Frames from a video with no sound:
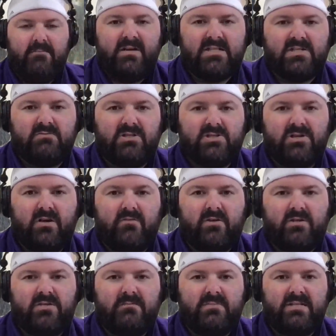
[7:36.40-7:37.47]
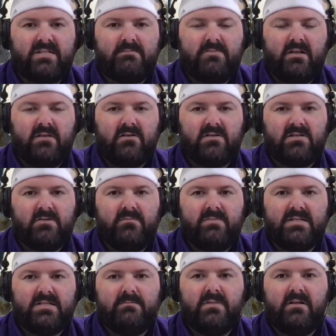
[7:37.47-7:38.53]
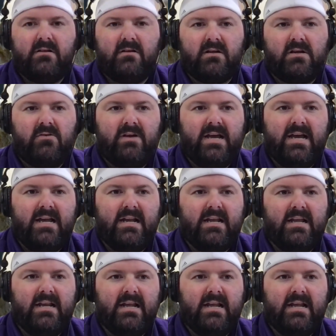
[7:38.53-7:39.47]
to switch it over to Miss Miller. So Miss Miller, go ahead and